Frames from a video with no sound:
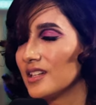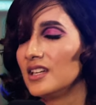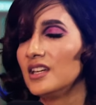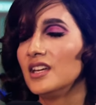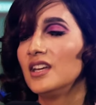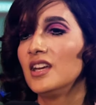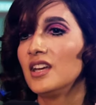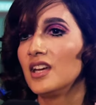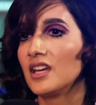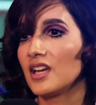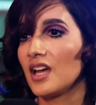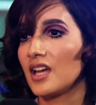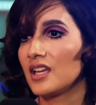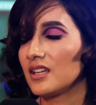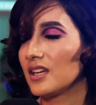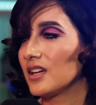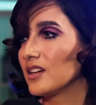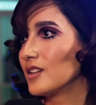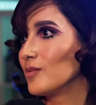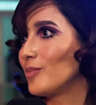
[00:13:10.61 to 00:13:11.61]
I
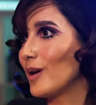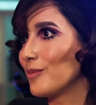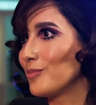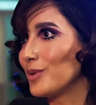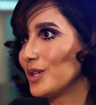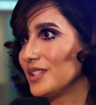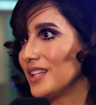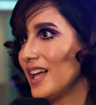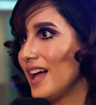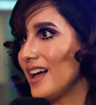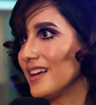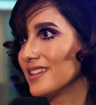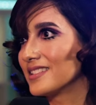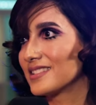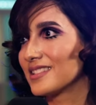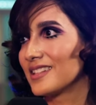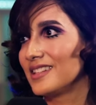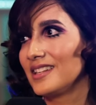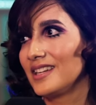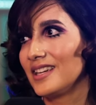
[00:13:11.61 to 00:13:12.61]
heard about
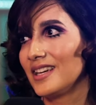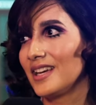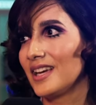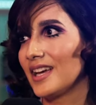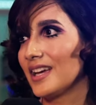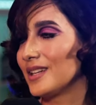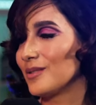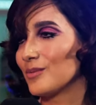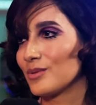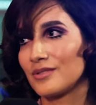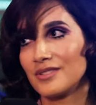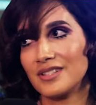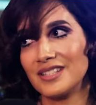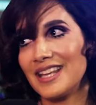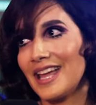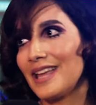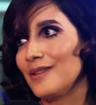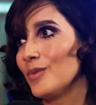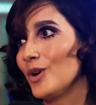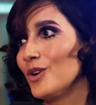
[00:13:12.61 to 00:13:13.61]
burlesque. And it was
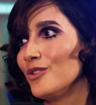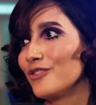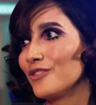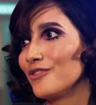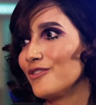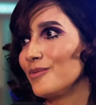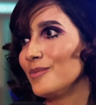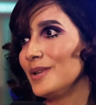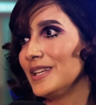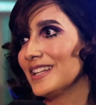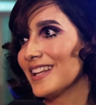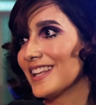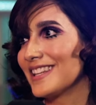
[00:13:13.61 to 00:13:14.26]
game over for me.